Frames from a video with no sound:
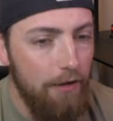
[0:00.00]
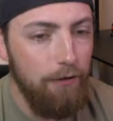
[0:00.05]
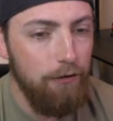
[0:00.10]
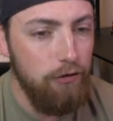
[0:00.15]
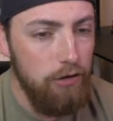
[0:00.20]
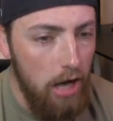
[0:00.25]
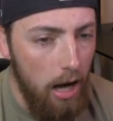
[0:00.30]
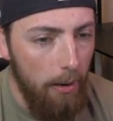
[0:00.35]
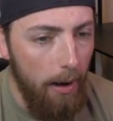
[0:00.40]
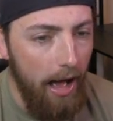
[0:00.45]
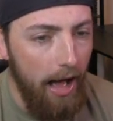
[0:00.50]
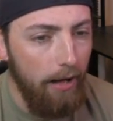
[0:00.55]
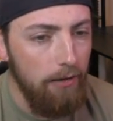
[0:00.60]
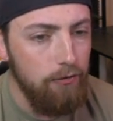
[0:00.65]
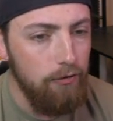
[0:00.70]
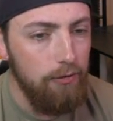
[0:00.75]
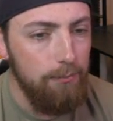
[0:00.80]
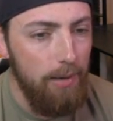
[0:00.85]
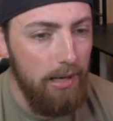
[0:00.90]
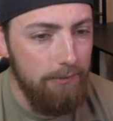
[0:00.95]
There's no
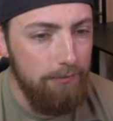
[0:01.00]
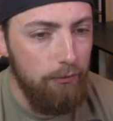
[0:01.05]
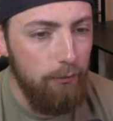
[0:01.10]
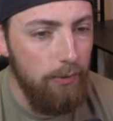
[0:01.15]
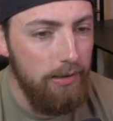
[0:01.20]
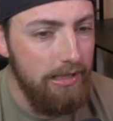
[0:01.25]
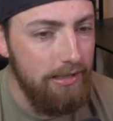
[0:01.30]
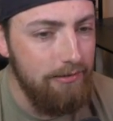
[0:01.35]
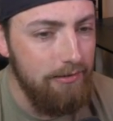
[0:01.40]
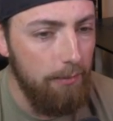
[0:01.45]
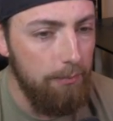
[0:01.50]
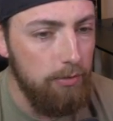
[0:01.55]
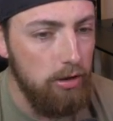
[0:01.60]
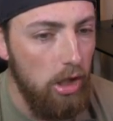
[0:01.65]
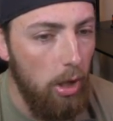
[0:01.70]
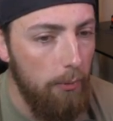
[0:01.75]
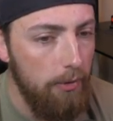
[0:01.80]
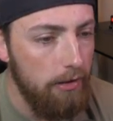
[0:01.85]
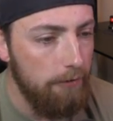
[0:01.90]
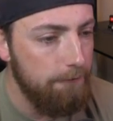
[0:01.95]
outs, so maybe we get something
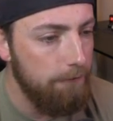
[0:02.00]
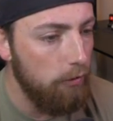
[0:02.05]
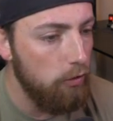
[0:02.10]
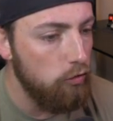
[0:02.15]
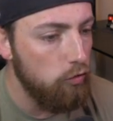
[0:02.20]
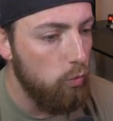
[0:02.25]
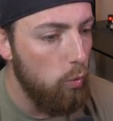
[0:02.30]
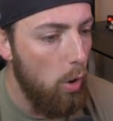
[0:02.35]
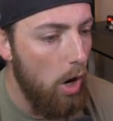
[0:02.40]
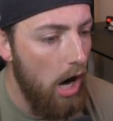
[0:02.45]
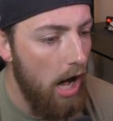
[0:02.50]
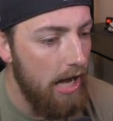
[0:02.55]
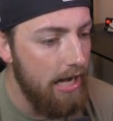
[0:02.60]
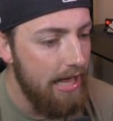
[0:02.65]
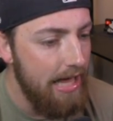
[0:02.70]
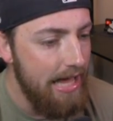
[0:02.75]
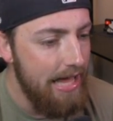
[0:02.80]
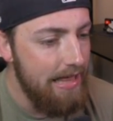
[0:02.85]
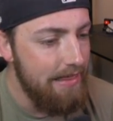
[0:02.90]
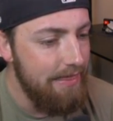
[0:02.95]
going here for the
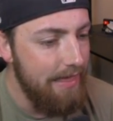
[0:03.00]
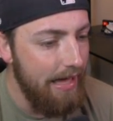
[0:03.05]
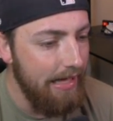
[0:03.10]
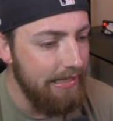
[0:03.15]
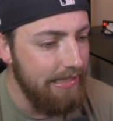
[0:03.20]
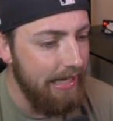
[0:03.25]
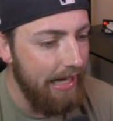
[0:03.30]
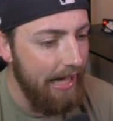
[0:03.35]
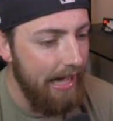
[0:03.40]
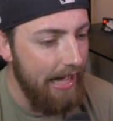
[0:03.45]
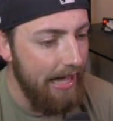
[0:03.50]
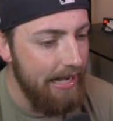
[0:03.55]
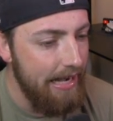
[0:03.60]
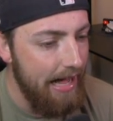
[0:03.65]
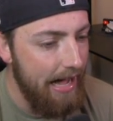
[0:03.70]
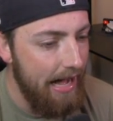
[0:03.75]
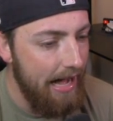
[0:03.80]
squad. They can